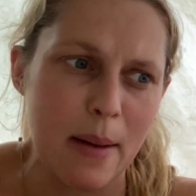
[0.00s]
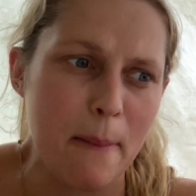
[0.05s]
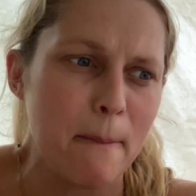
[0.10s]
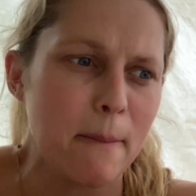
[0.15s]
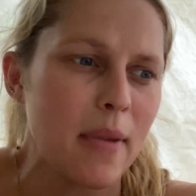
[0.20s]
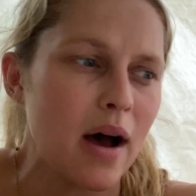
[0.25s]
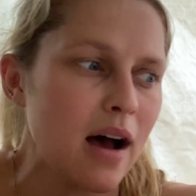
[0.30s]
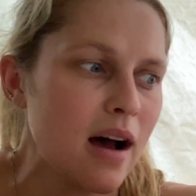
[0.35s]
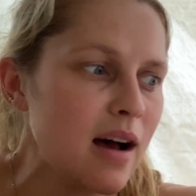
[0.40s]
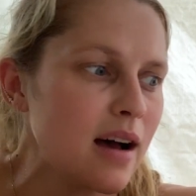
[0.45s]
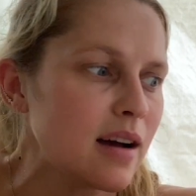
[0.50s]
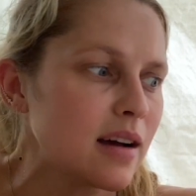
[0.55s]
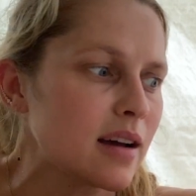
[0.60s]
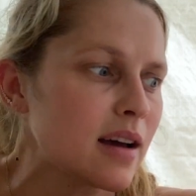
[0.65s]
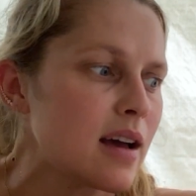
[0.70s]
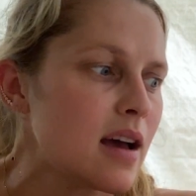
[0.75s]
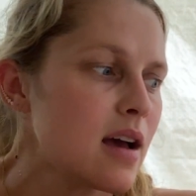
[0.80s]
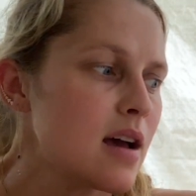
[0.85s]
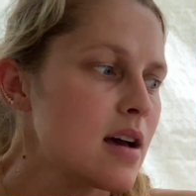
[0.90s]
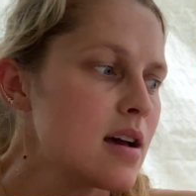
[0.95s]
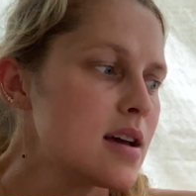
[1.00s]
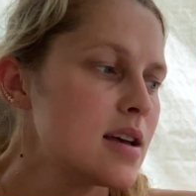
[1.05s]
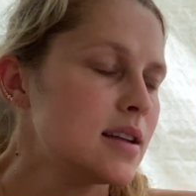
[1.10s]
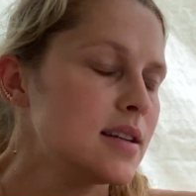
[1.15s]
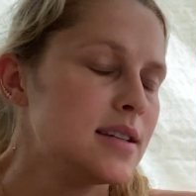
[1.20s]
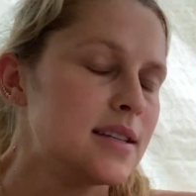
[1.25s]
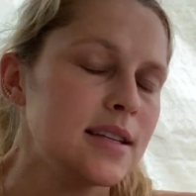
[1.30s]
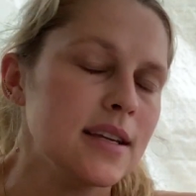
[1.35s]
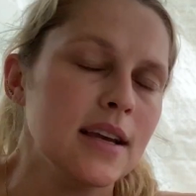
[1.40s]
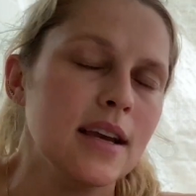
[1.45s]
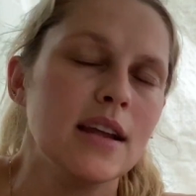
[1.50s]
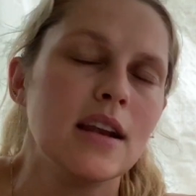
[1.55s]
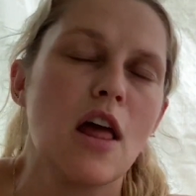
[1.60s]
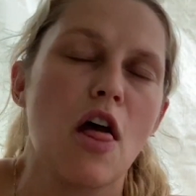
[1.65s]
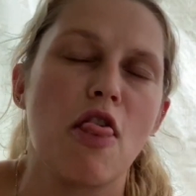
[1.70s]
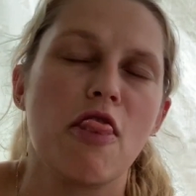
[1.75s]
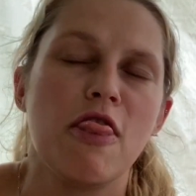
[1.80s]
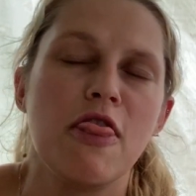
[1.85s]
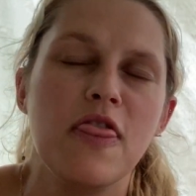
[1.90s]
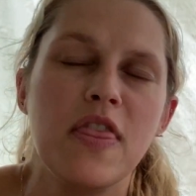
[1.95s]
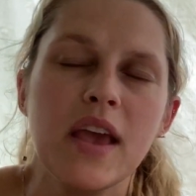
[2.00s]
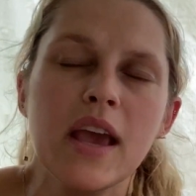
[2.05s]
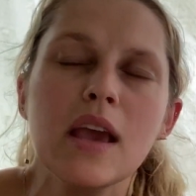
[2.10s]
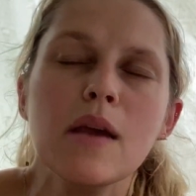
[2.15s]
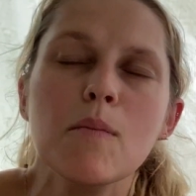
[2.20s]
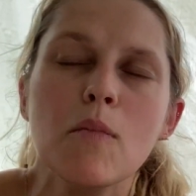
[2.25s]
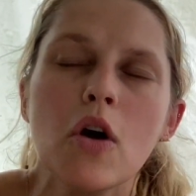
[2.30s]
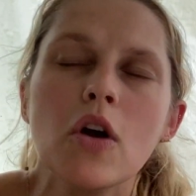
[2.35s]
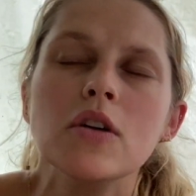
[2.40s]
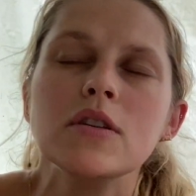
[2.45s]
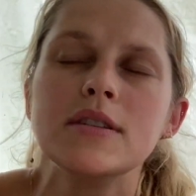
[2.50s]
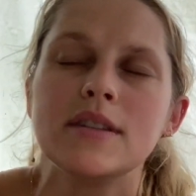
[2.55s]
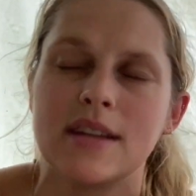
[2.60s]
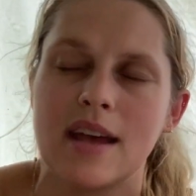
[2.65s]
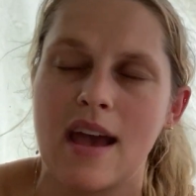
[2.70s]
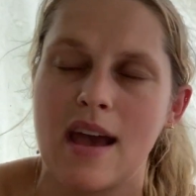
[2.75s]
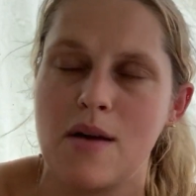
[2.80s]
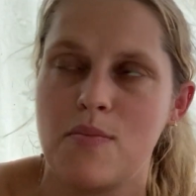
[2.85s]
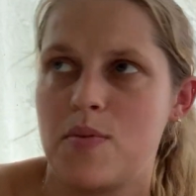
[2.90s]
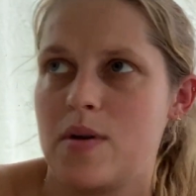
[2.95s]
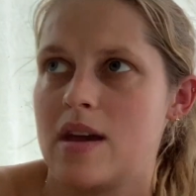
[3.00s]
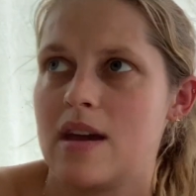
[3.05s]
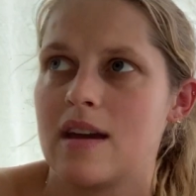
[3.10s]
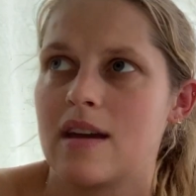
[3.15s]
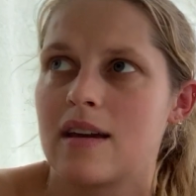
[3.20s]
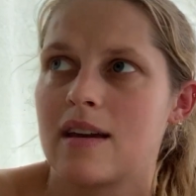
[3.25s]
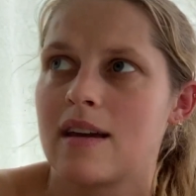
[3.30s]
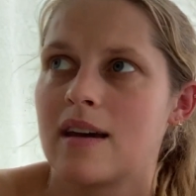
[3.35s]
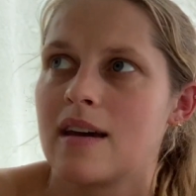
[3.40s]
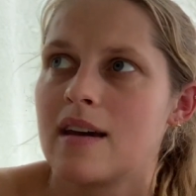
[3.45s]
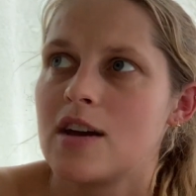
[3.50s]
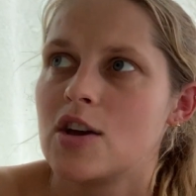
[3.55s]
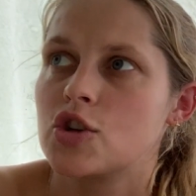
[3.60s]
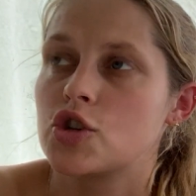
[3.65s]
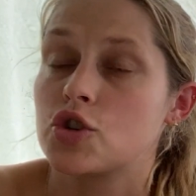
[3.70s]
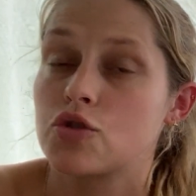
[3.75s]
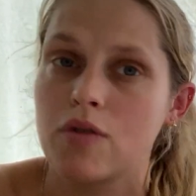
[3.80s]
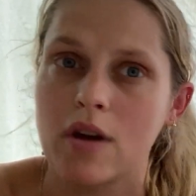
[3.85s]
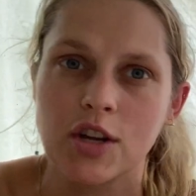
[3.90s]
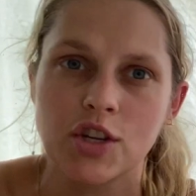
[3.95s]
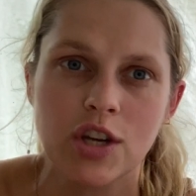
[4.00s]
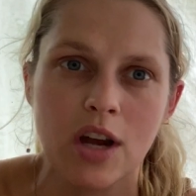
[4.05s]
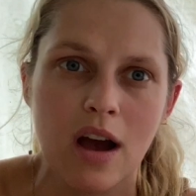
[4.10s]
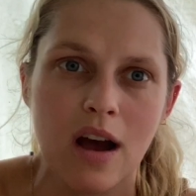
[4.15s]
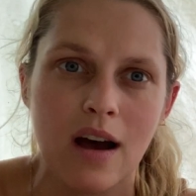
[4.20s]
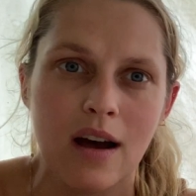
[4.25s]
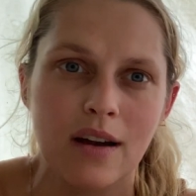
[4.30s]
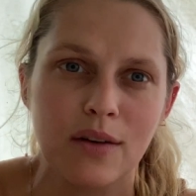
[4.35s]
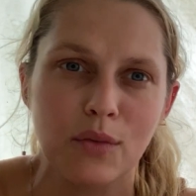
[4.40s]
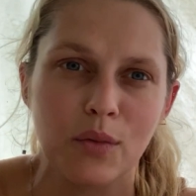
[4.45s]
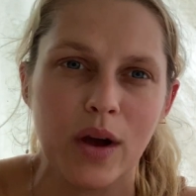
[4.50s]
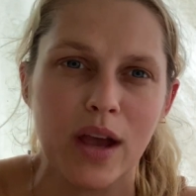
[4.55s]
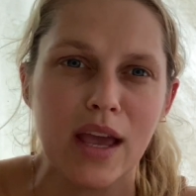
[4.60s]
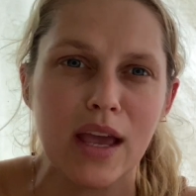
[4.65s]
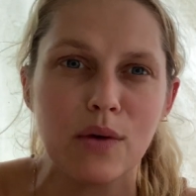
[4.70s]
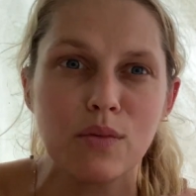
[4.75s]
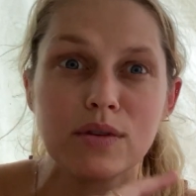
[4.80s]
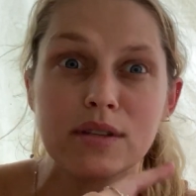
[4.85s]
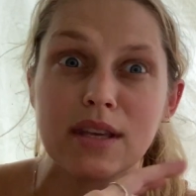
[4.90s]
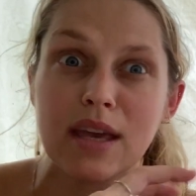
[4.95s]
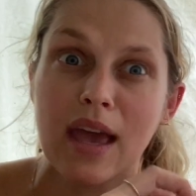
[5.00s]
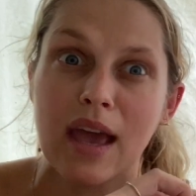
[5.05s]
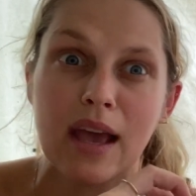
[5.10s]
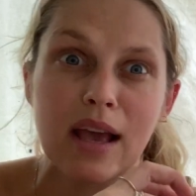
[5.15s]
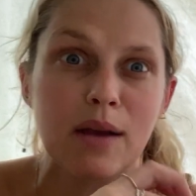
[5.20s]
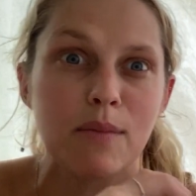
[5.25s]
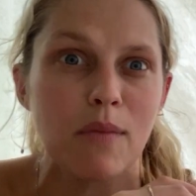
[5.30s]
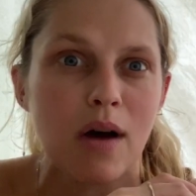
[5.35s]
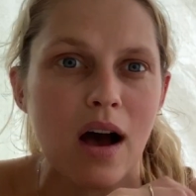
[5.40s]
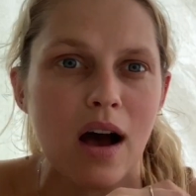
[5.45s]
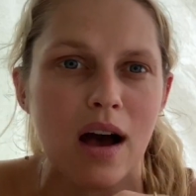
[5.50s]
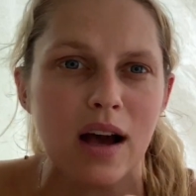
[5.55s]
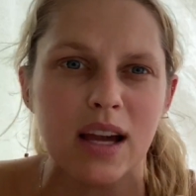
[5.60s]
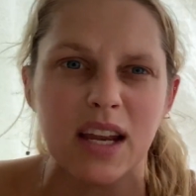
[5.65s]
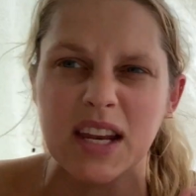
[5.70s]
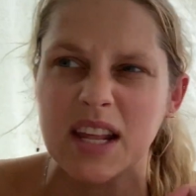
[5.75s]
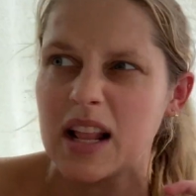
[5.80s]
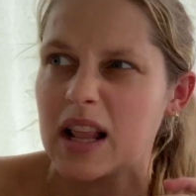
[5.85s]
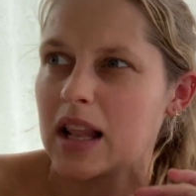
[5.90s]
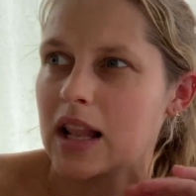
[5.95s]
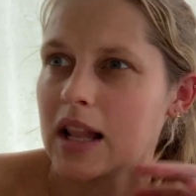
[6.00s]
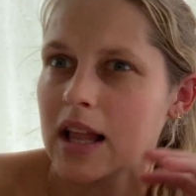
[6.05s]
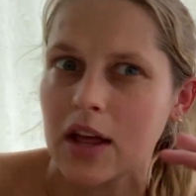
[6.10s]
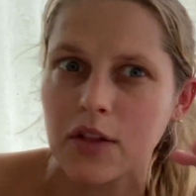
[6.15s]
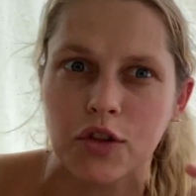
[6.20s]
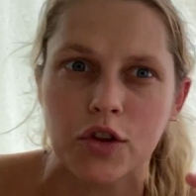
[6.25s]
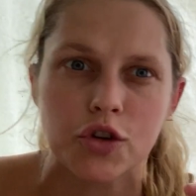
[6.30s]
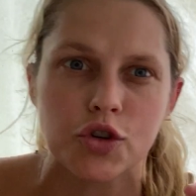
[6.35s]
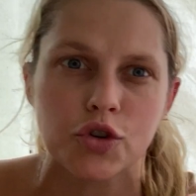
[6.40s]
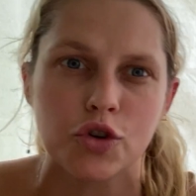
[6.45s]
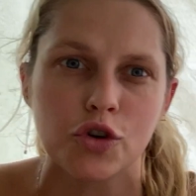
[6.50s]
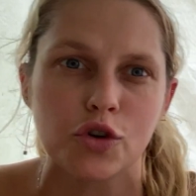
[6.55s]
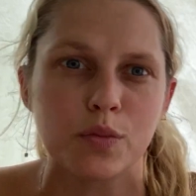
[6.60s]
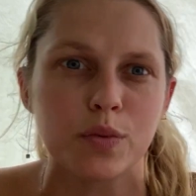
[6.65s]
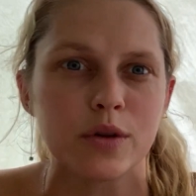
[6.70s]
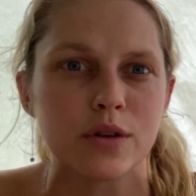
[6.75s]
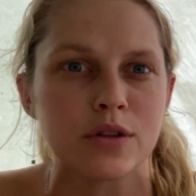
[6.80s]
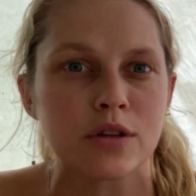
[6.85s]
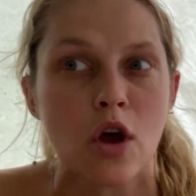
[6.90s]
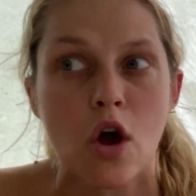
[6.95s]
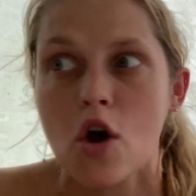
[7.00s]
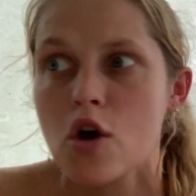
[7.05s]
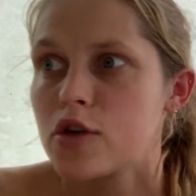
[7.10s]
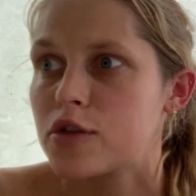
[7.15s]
And Mark did the most epic treasure hunt where he was King Mark and he led the troopers